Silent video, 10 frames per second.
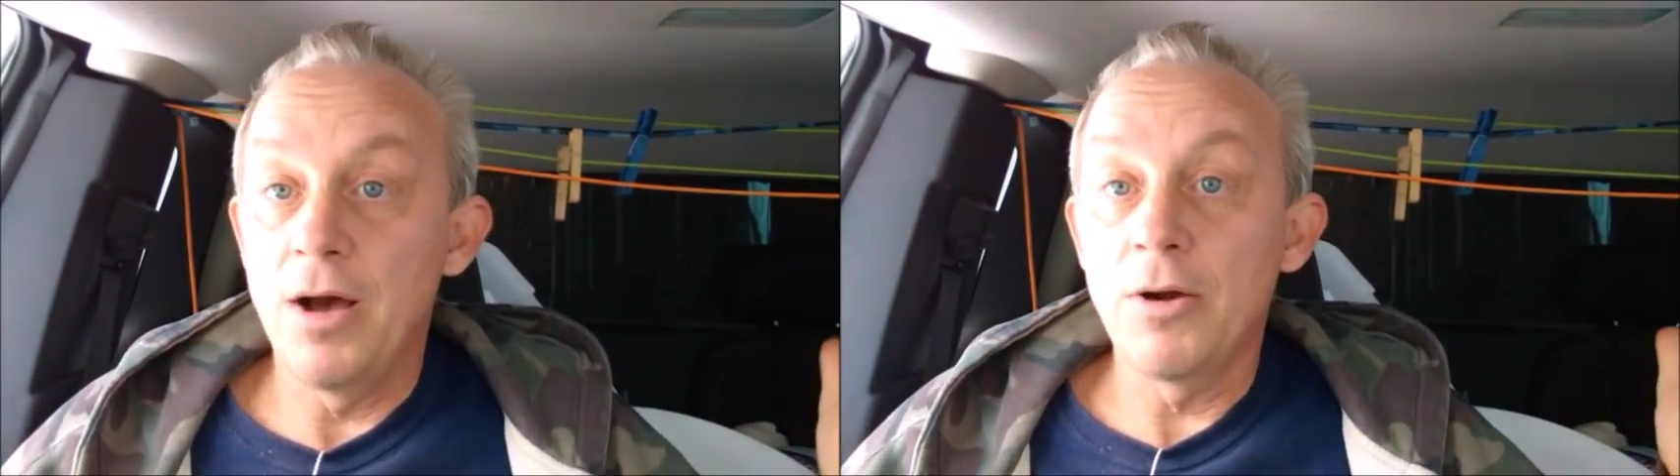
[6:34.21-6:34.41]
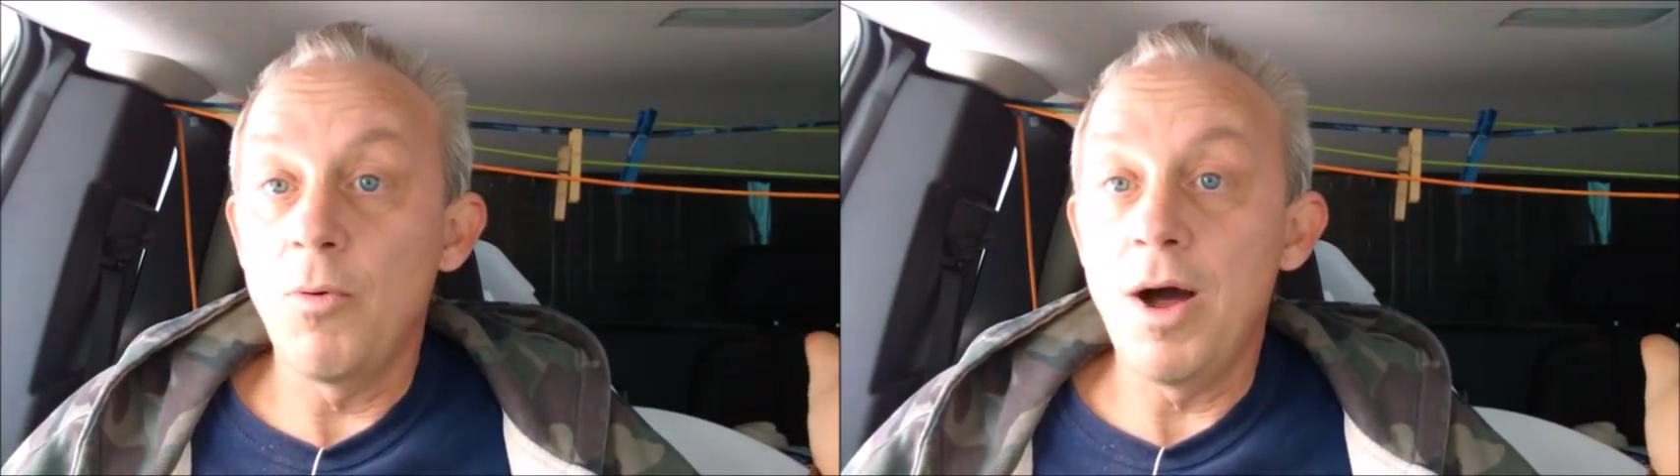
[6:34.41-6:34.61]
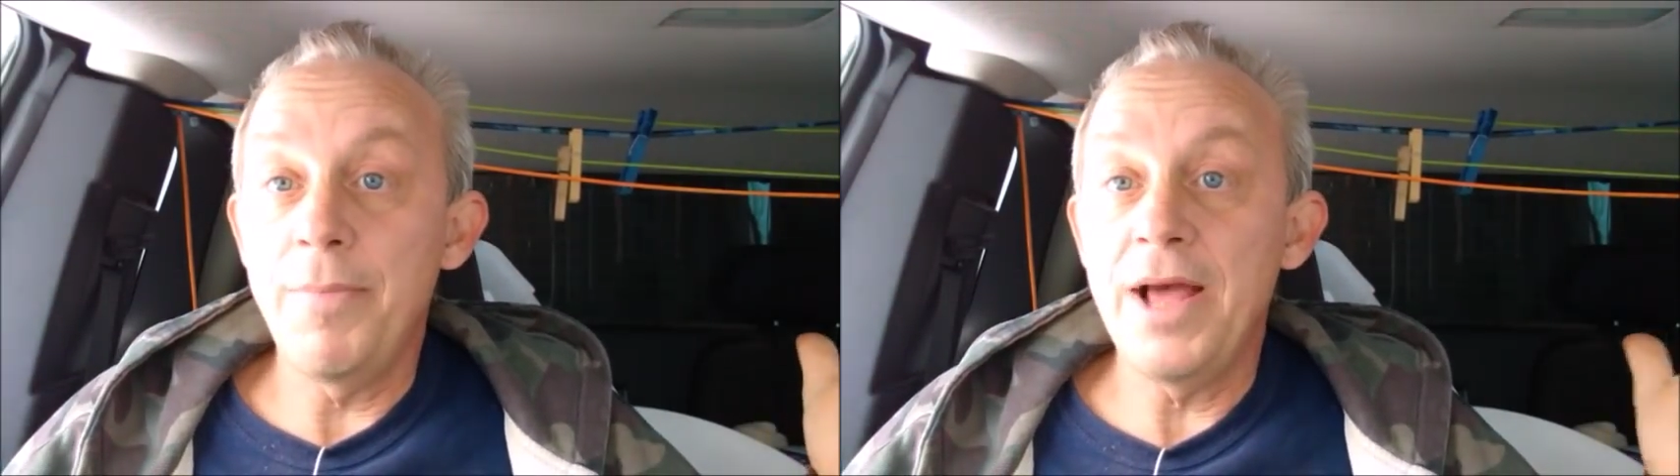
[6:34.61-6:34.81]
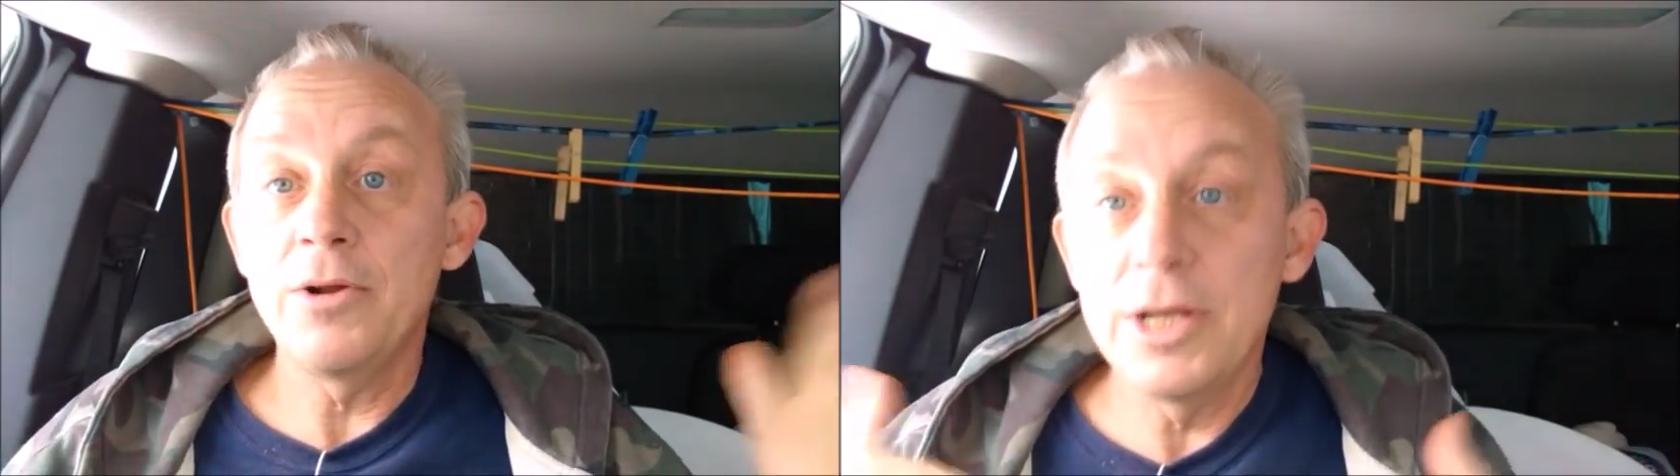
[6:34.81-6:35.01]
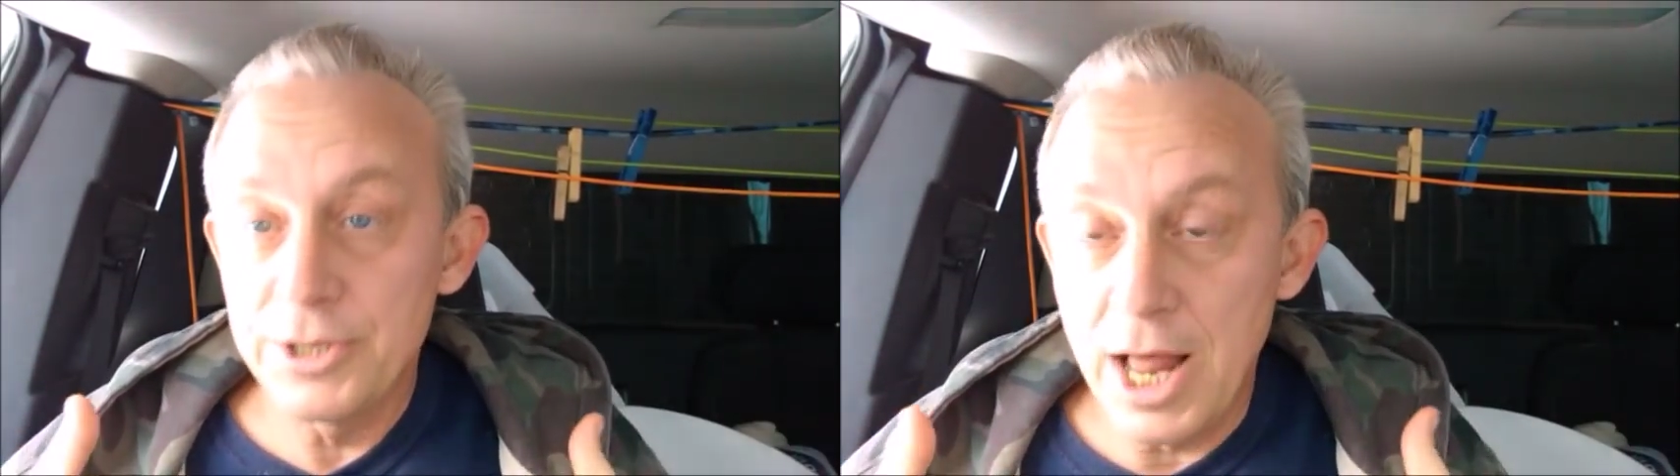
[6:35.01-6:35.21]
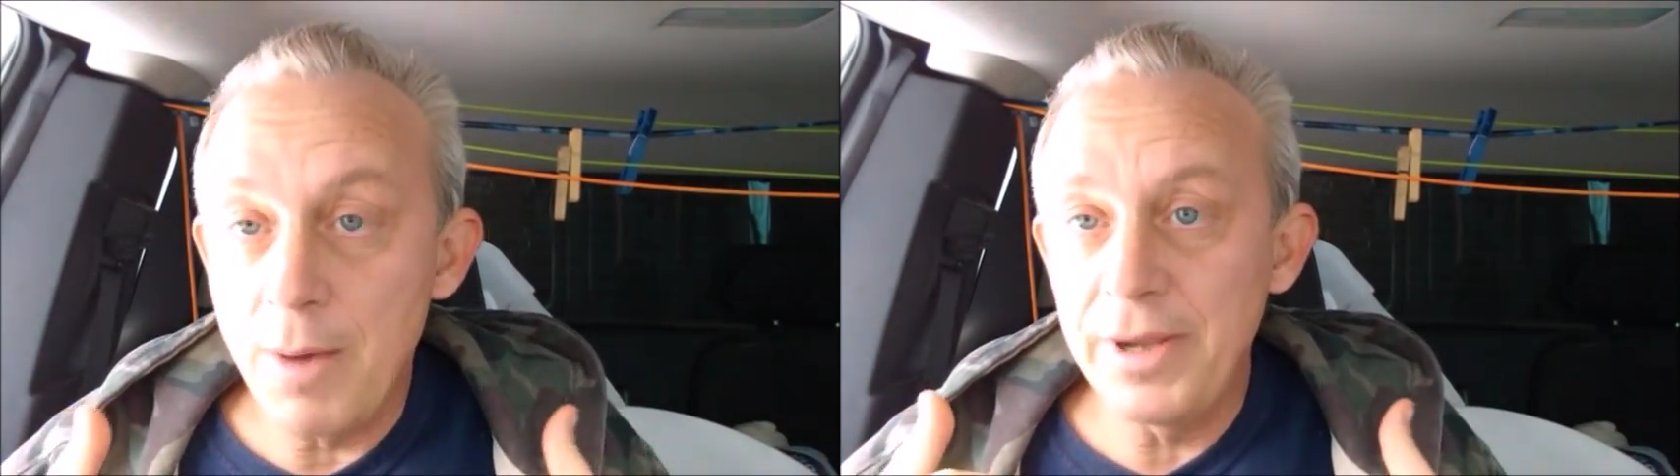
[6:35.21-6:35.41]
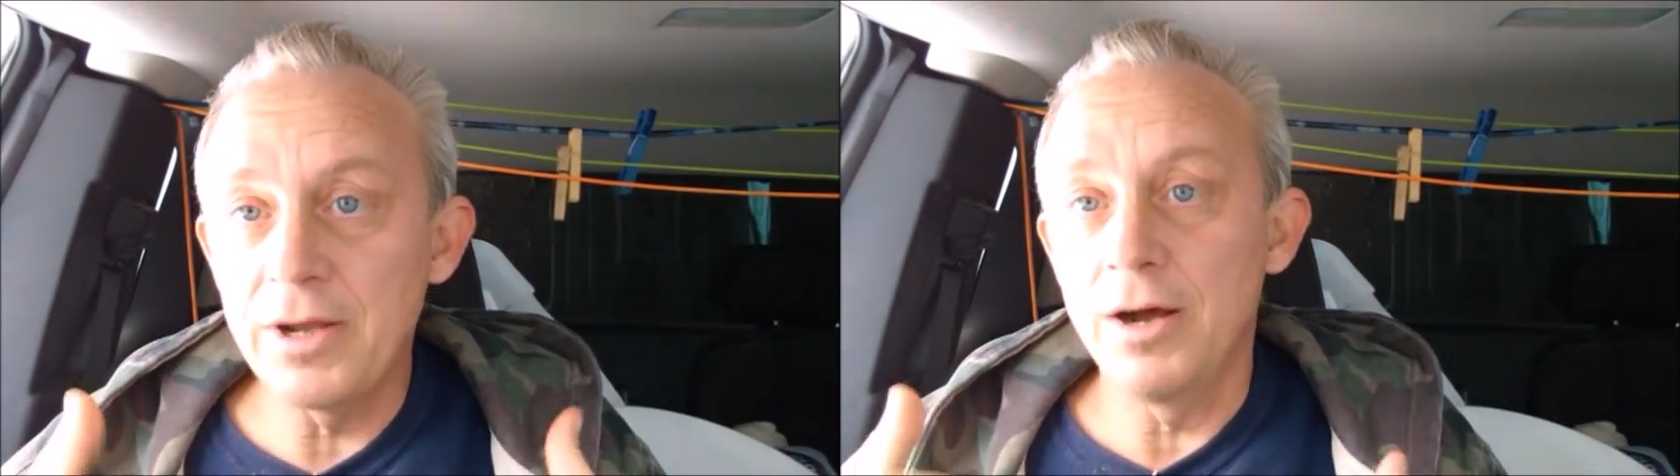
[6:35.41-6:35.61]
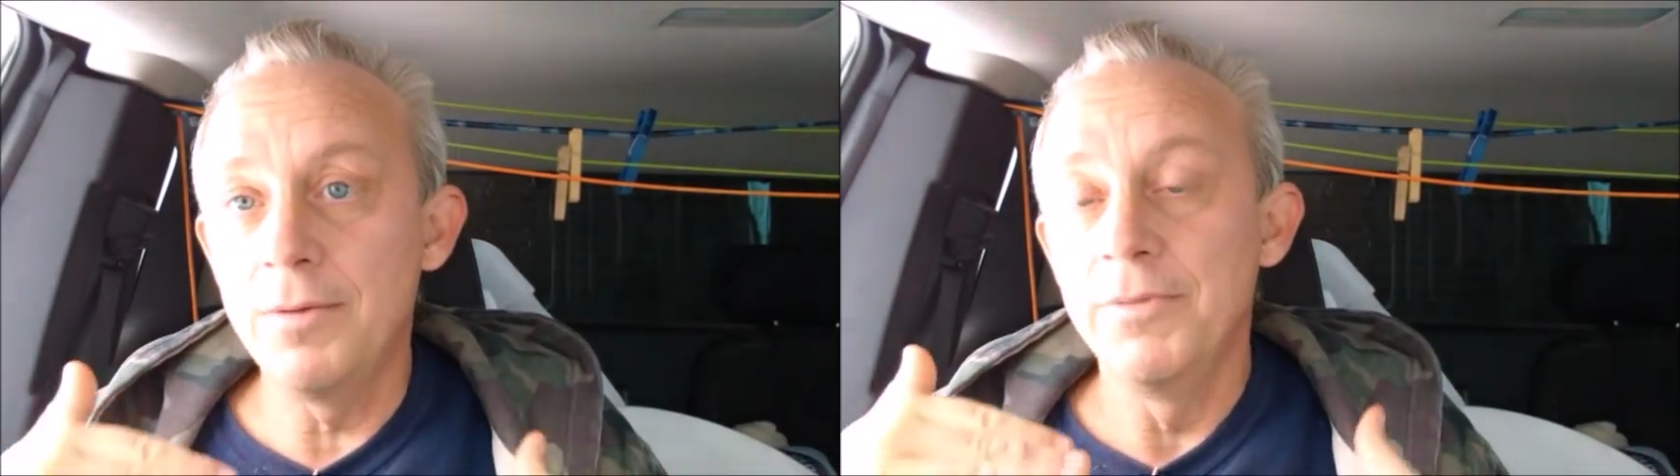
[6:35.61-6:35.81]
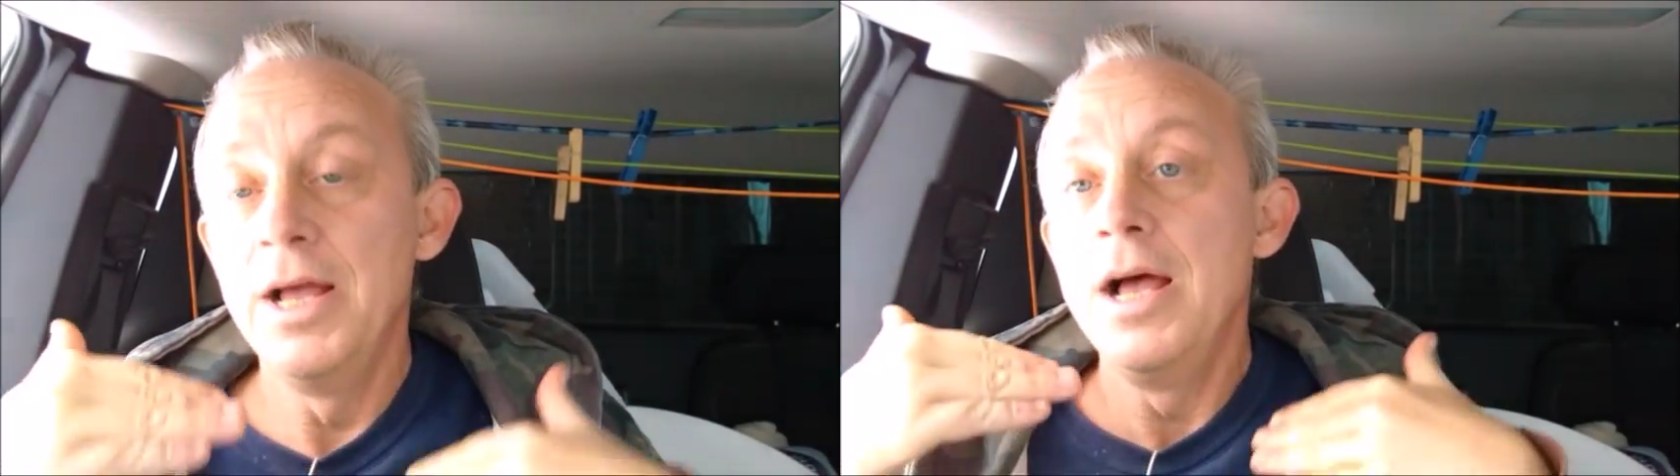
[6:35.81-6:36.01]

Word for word: hundred watt panel has now become